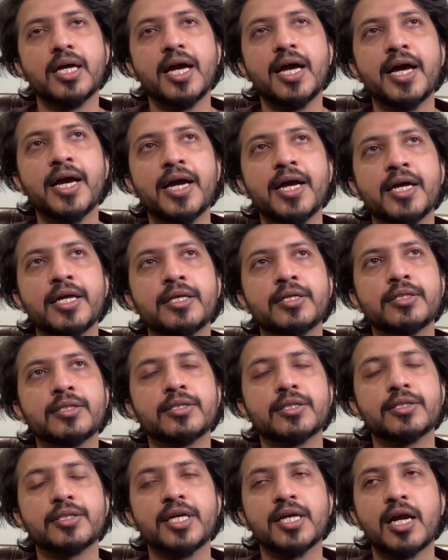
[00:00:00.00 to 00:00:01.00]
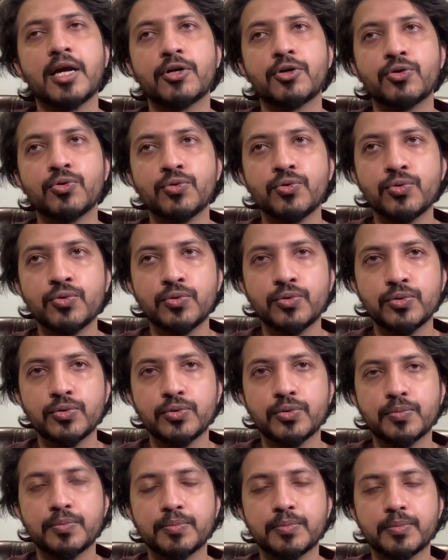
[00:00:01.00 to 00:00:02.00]
And there are
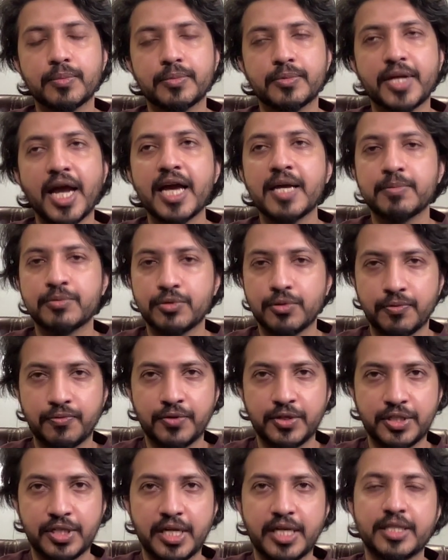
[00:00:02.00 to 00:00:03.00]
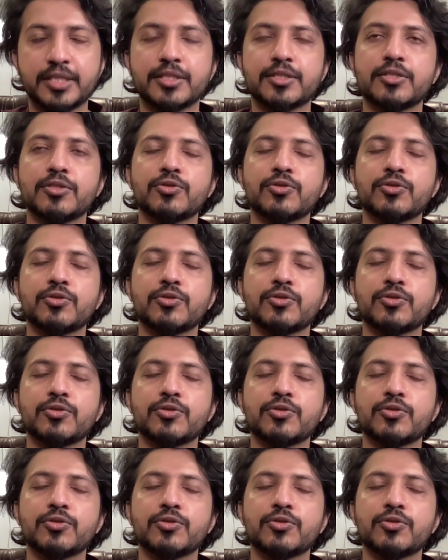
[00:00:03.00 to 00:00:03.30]
two types of vigilance.